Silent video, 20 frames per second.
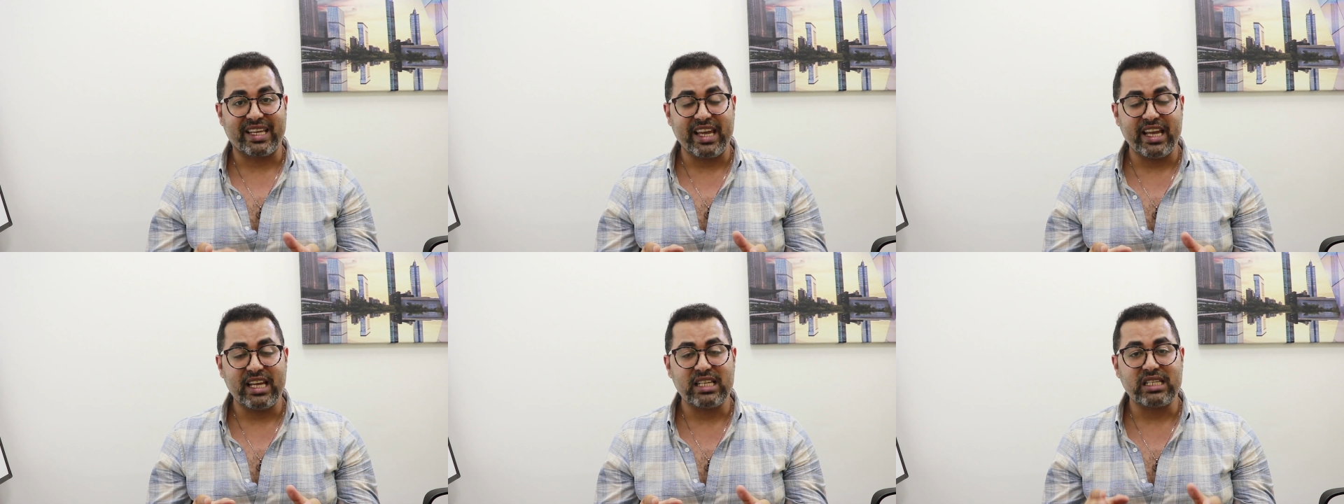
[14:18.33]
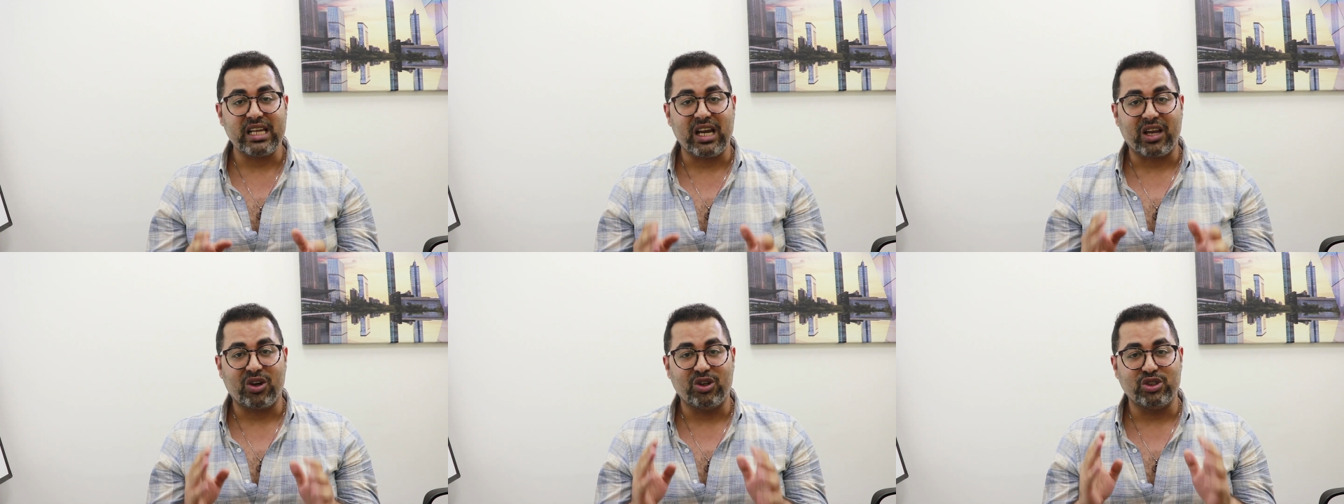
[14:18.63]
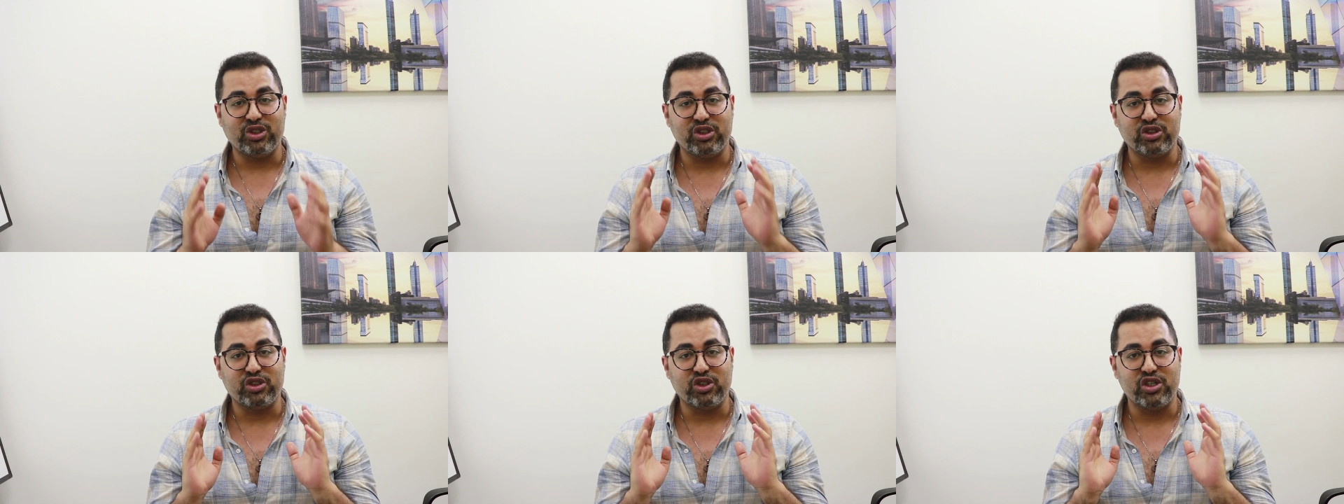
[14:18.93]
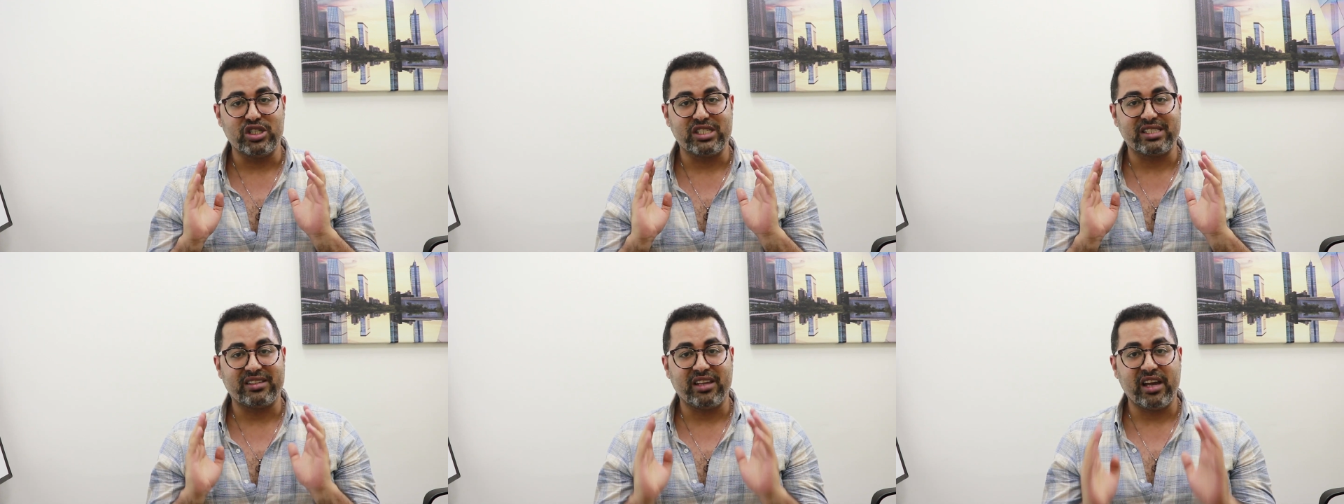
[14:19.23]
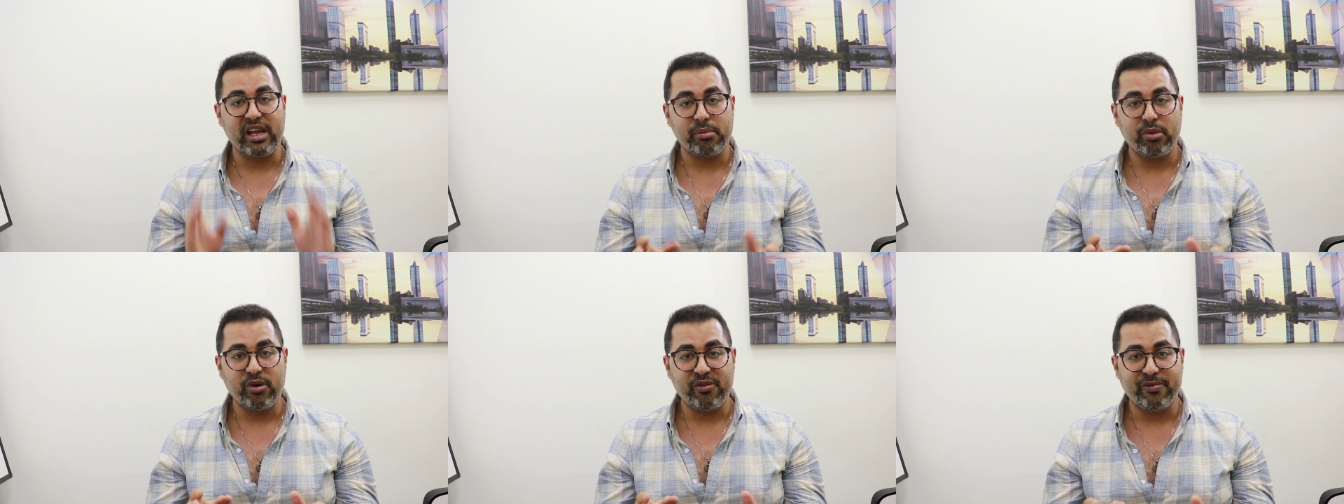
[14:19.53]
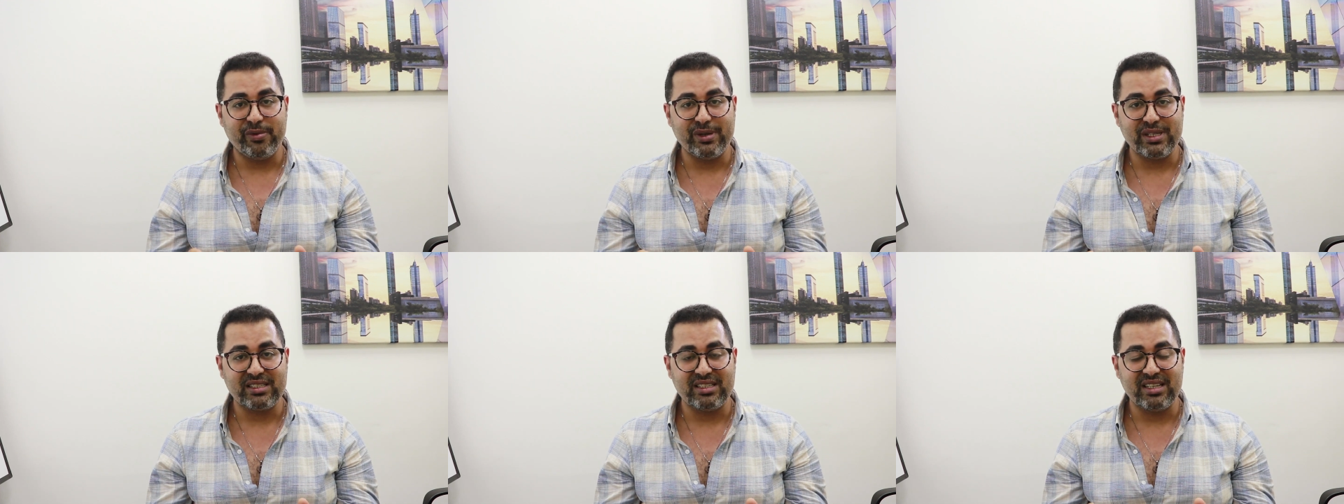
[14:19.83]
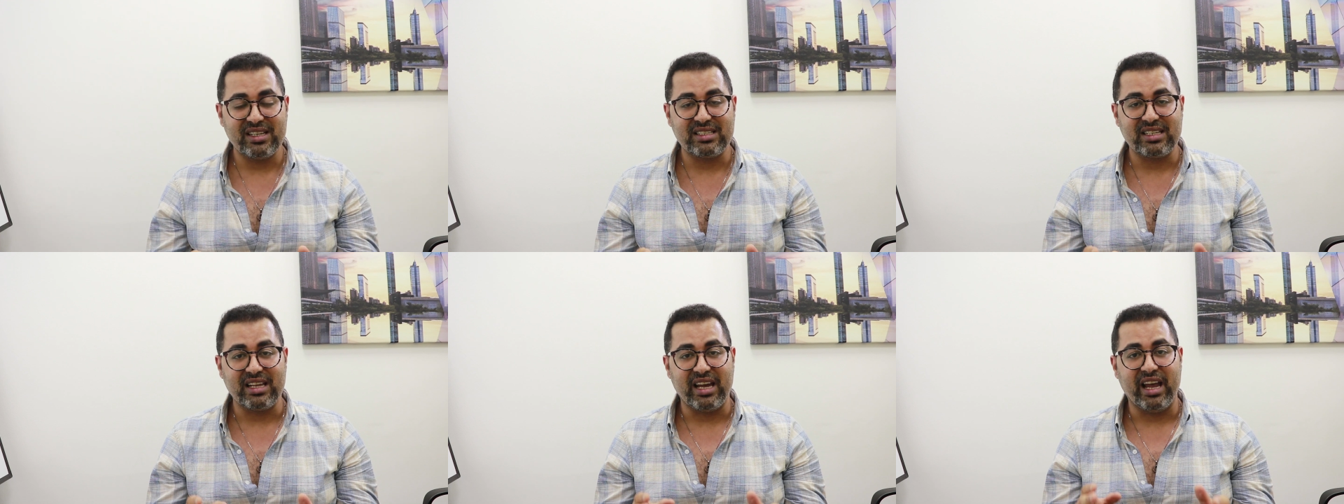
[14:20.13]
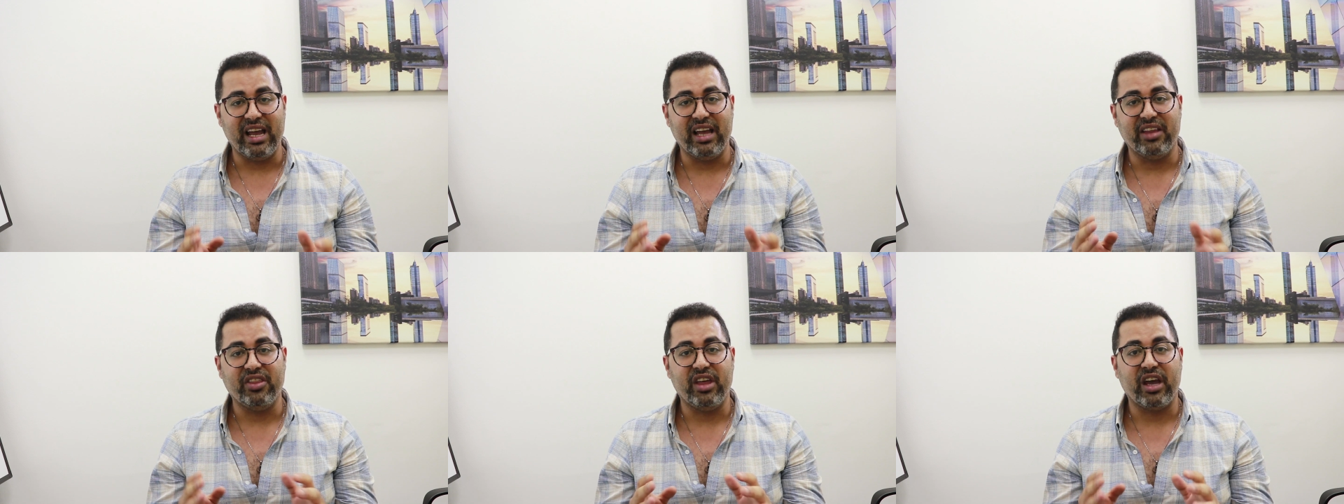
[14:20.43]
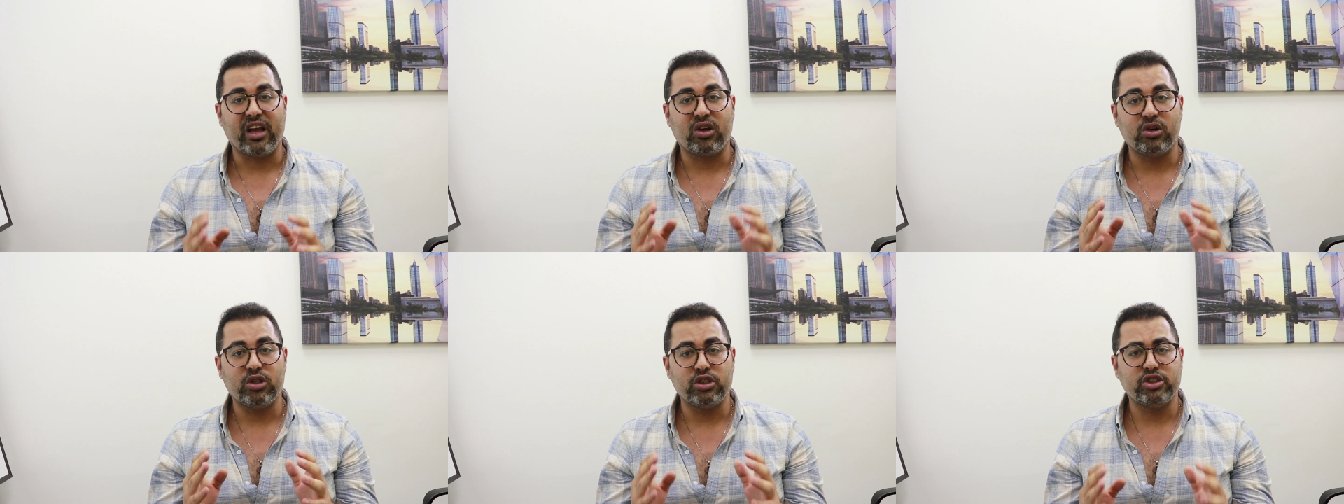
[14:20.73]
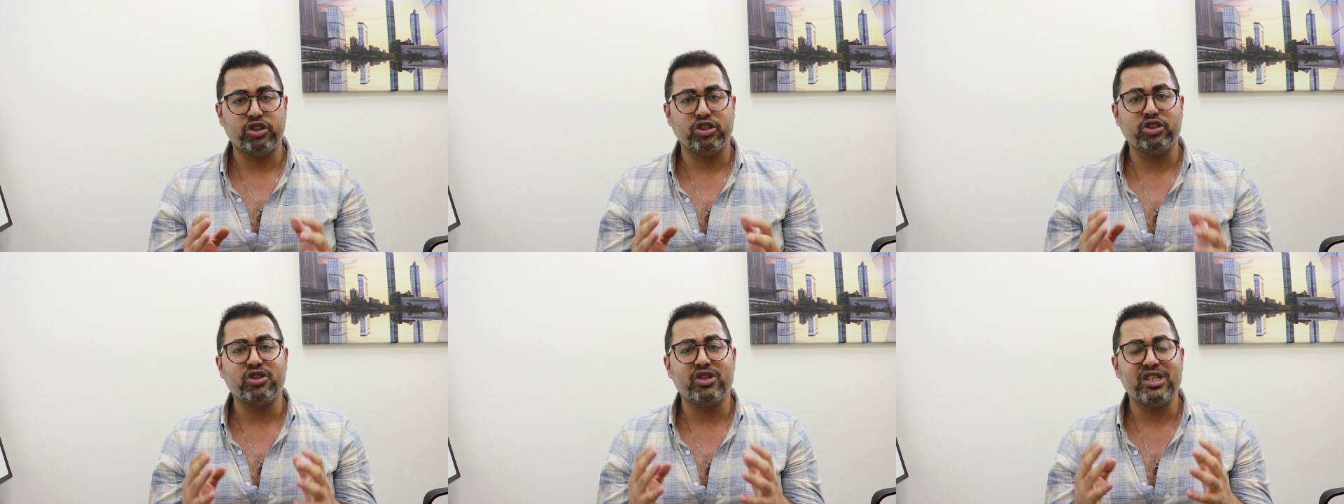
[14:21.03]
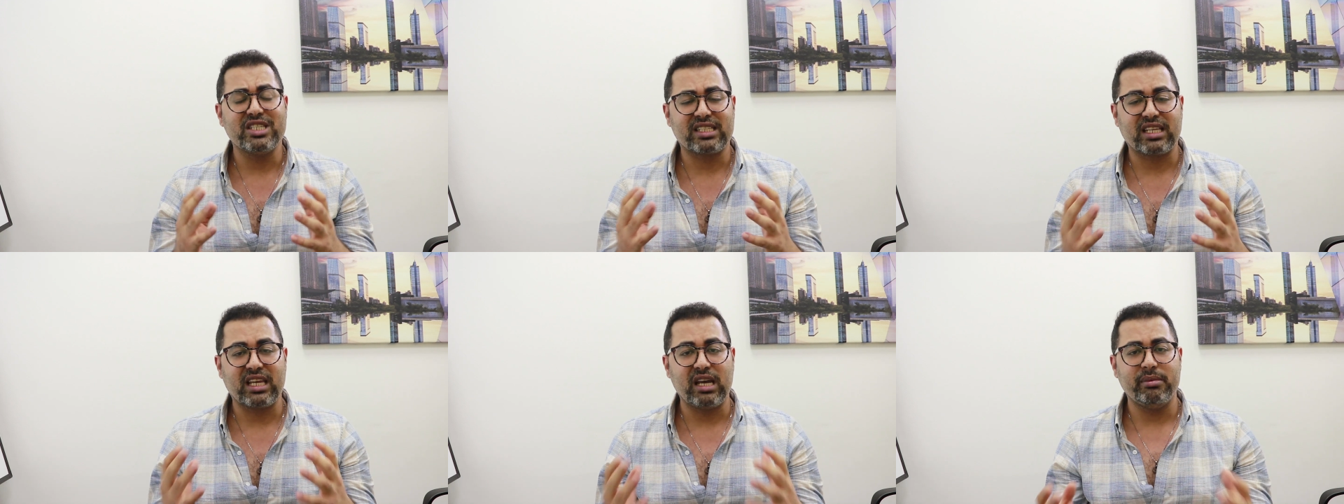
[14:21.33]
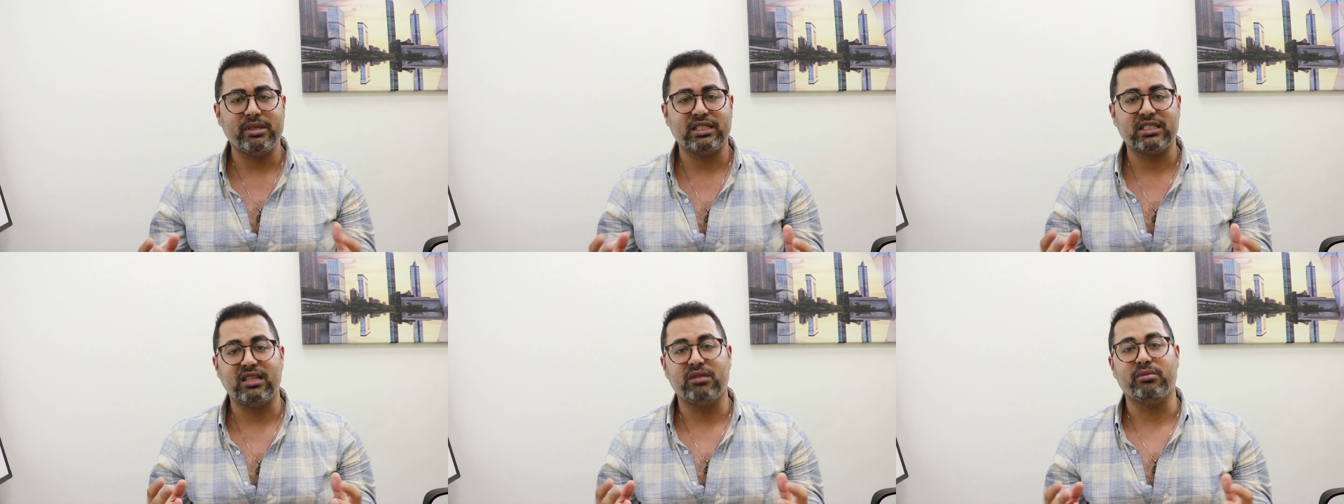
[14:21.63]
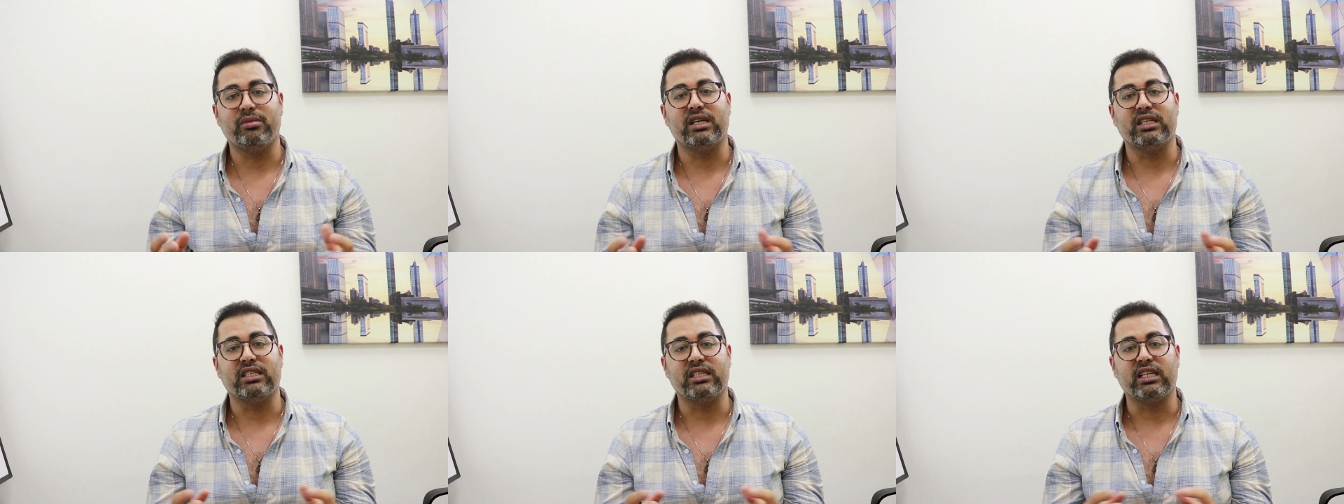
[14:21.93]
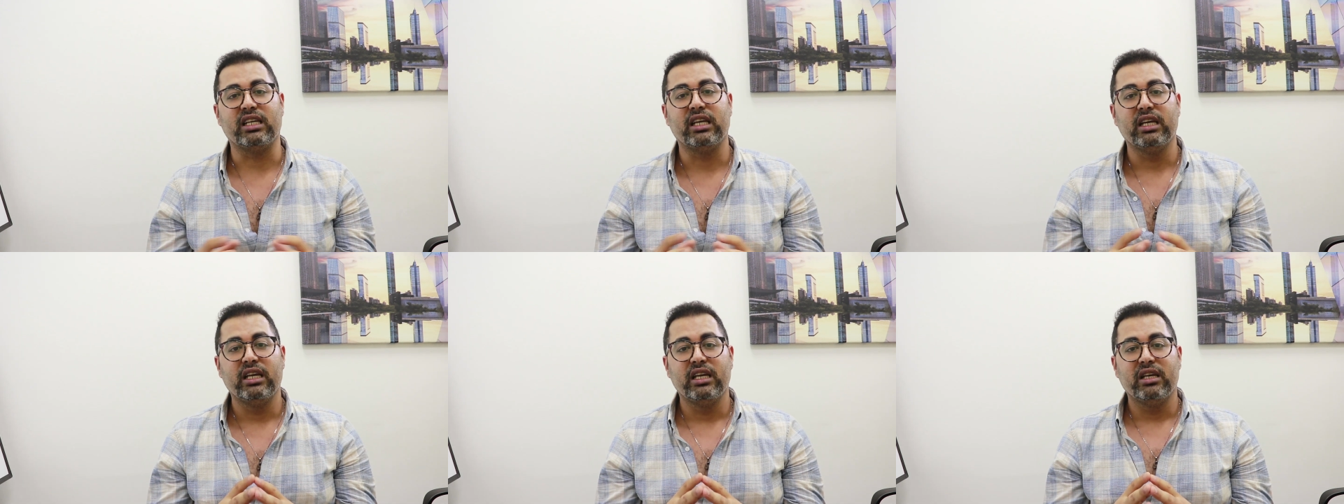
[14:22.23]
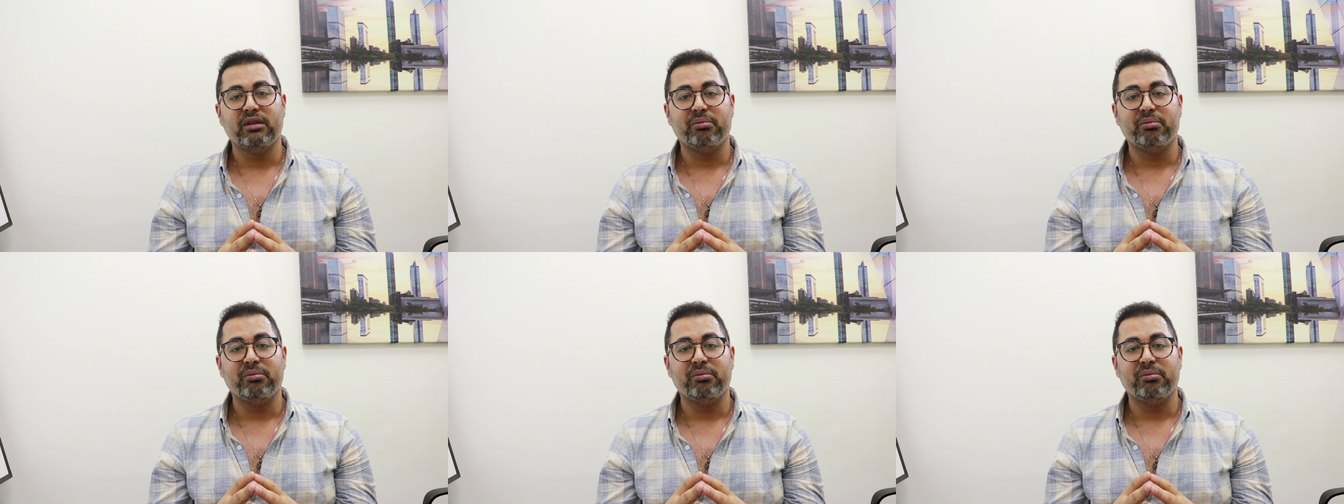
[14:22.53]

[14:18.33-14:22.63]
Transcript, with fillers: case according to his type of business and according to his capital money